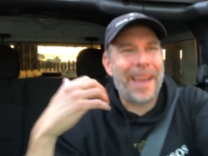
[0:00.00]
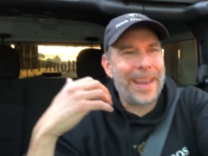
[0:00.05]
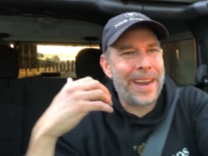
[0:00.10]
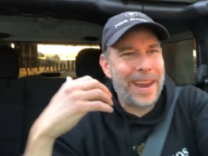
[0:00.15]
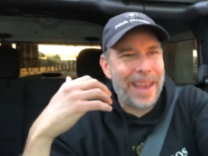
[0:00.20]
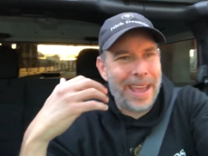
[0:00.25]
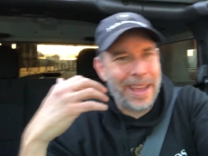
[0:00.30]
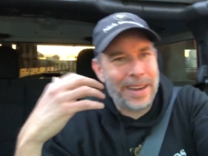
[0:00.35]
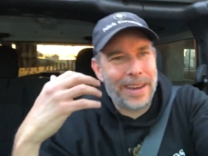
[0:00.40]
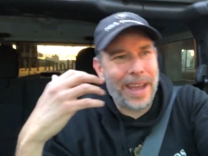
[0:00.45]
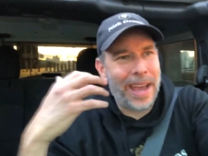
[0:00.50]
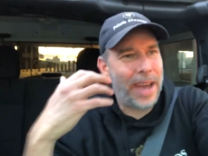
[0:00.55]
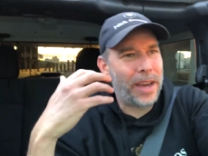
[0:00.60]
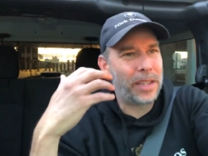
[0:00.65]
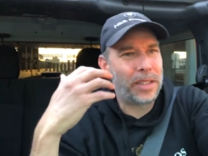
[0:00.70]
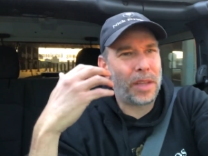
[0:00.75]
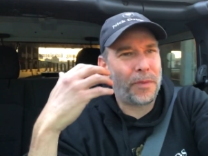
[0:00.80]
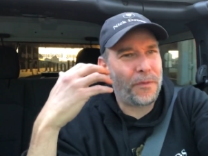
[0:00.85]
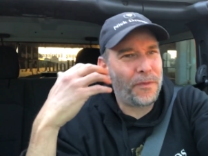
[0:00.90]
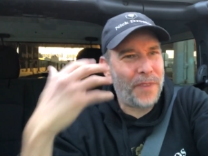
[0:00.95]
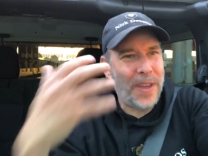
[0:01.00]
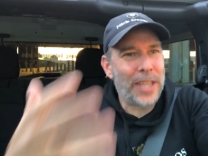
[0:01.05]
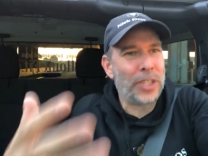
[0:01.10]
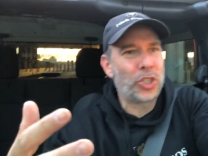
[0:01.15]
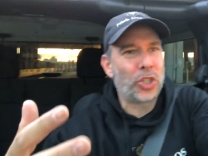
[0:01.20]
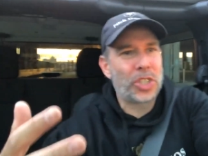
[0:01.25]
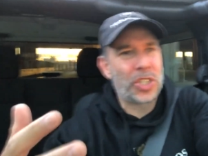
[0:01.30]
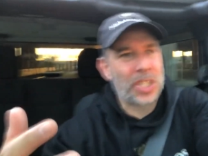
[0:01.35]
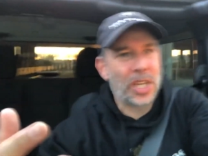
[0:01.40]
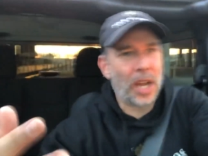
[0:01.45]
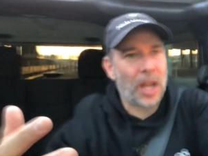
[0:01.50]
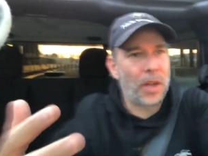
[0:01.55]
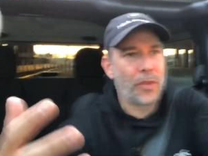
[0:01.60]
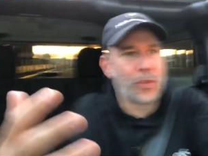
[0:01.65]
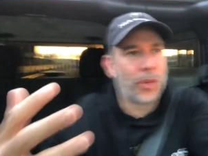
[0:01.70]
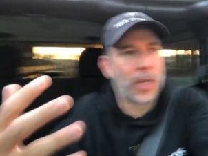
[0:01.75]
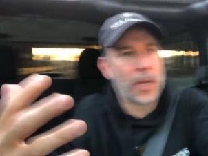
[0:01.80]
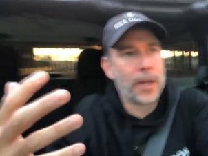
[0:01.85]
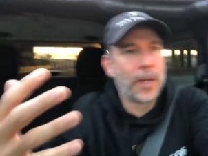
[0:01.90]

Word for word: and, and how to defend yourself,